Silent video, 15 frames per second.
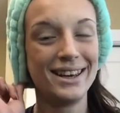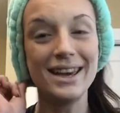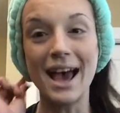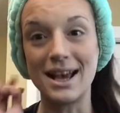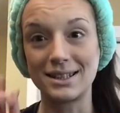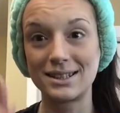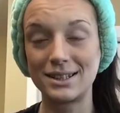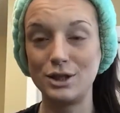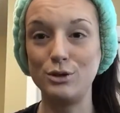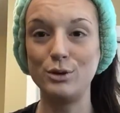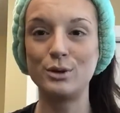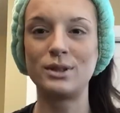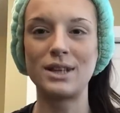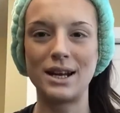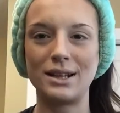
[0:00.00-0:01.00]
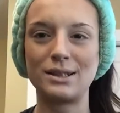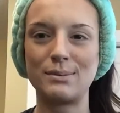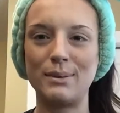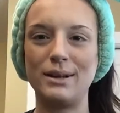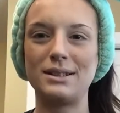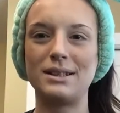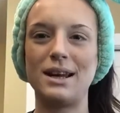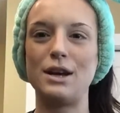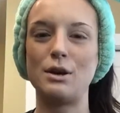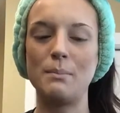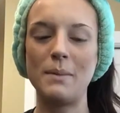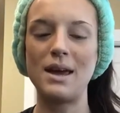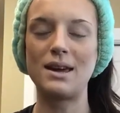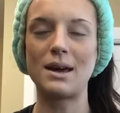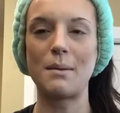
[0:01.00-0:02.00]
Yes, you use setting spray to set your
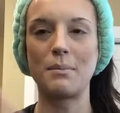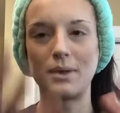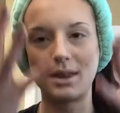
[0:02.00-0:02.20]
makeup,